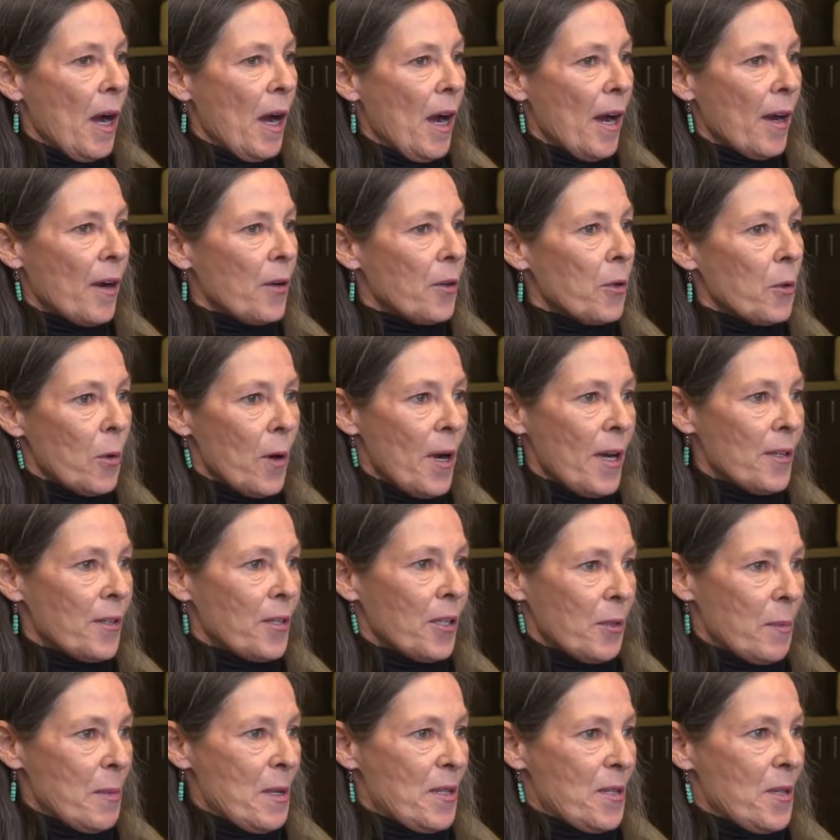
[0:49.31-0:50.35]
I don't know why it
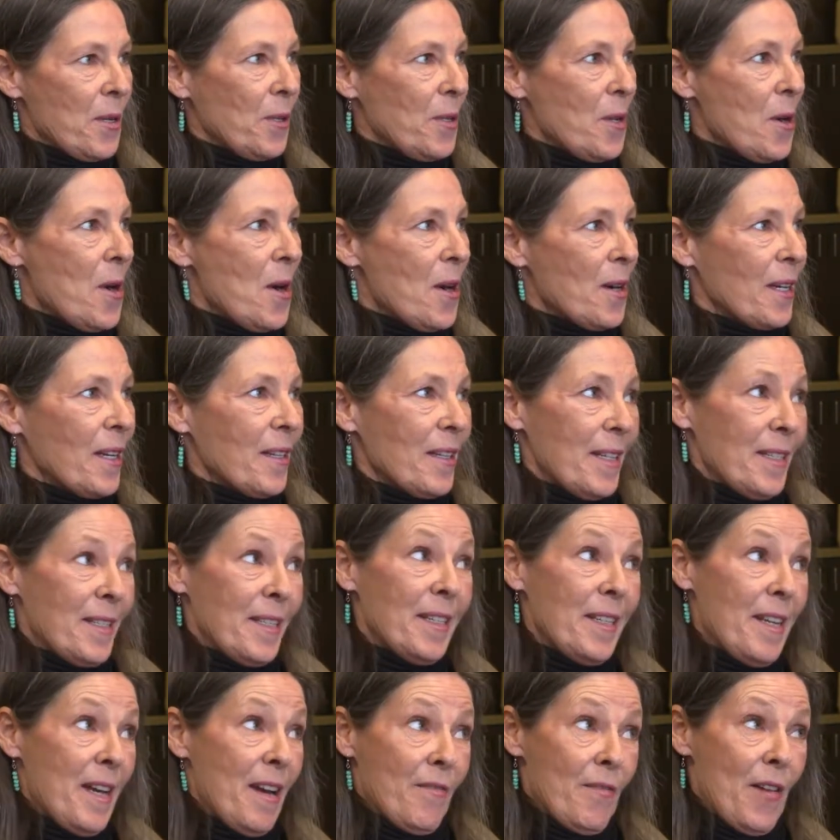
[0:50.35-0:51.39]
took me so long, and I
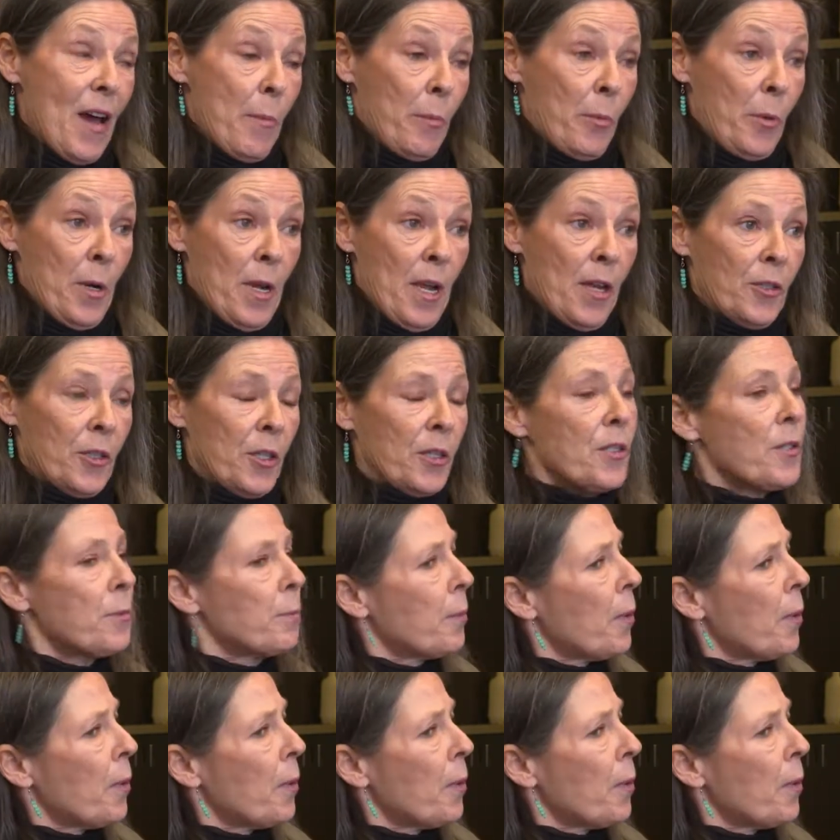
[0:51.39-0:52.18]
did have apprehension,